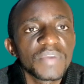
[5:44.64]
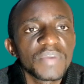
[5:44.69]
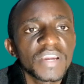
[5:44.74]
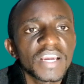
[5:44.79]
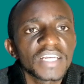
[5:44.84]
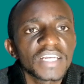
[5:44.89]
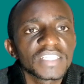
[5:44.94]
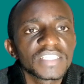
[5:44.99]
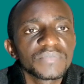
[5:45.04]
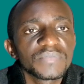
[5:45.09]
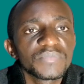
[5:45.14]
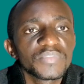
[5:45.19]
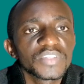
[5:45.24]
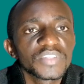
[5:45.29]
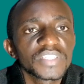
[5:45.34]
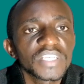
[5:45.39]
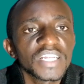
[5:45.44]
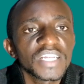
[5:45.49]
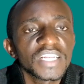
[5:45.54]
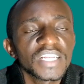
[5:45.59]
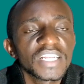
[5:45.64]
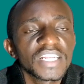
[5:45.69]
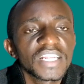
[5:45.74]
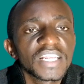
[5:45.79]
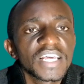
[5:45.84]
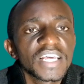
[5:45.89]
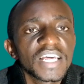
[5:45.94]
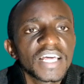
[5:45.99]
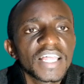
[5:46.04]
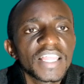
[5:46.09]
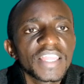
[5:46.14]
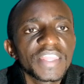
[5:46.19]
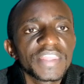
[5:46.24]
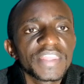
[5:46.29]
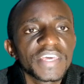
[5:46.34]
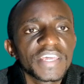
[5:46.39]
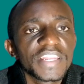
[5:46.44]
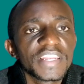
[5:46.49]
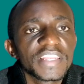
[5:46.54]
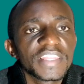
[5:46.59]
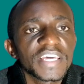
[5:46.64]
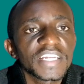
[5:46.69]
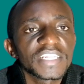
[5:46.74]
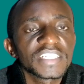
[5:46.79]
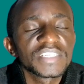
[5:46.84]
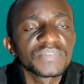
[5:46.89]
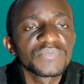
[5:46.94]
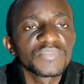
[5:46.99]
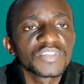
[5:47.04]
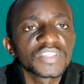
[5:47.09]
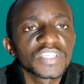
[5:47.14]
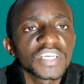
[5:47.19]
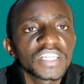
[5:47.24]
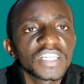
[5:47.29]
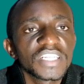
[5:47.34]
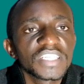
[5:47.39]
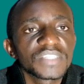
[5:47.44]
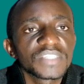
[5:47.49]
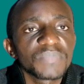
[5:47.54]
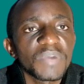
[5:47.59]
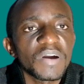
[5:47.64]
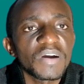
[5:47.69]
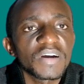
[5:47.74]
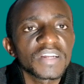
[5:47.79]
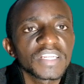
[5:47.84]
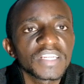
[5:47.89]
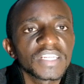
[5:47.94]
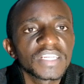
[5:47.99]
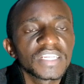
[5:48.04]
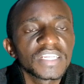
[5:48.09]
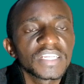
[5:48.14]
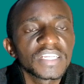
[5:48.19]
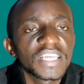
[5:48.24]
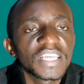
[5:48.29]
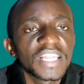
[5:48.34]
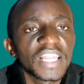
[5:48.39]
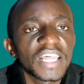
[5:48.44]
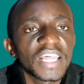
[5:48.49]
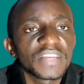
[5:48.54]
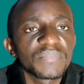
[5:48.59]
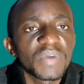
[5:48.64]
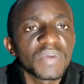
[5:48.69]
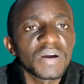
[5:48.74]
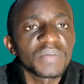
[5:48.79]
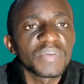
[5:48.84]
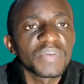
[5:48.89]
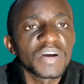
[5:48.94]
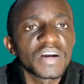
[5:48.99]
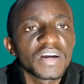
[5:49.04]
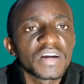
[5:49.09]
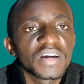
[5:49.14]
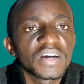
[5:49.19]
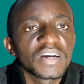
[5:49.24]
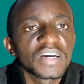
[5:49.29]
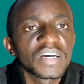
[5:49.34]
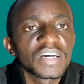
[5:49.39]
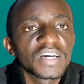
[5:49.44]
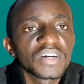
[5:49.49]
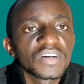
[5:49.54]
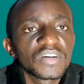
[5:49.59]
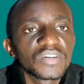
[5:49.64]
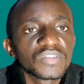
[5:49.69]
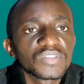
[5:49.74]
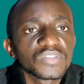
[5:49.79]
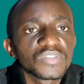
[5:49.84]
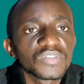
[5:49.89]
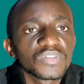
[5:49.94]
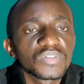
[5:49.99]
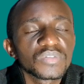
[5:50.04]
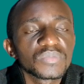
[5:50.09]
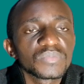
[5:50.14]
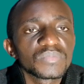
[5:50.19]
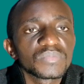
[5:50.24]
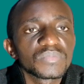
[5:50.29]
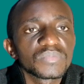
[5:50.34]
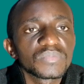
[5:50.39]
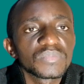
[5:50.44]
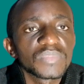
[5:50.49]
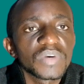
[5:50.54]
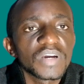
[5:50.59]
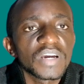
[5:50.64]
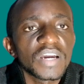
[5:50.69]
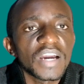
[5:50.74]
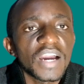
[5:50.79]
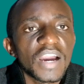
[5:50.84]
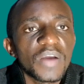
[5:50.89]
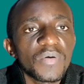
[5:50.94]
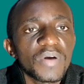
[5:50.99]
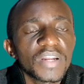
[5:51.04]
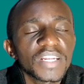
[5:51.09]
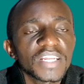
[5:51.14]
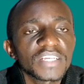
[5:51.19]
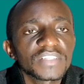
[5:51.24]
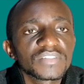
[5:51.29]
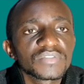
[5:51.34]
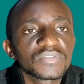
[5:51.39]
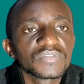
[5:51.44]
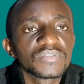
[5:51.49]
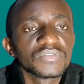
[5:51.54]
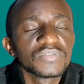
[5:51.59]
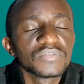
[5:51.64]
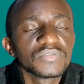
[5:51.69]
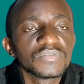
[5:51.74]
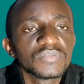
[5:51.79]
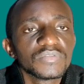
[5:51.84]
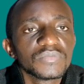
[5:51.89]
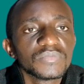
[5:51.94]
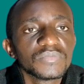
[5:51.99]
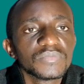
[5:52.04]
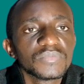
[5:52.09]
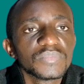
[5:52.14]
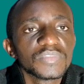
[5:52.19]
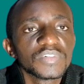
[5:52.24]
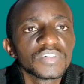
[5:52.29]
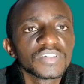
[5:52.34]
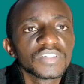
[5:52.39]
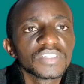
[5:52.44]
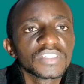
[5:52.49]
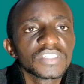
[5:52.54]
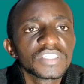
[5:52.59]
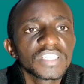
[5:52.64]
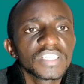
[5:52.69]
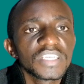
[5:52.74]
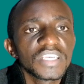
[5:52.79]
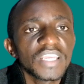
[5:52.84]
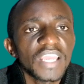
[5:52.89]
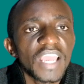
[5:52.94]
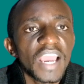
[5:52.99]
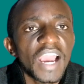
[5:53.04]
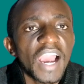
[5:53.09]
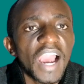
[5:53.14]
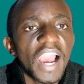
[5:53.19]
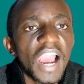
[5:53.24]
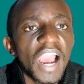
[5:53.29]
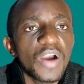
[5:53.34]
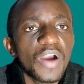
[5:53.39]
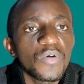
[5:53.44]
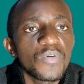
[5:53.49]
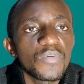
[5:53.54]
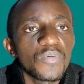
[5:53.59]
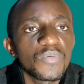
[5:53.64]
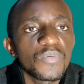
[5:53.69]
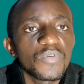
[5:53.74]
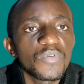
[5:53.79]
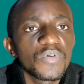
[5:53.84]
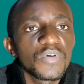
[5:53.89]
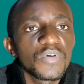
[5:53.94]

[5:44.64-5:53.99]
make a simple cell, then that simple cell is powering a light bulb. So I want us to see how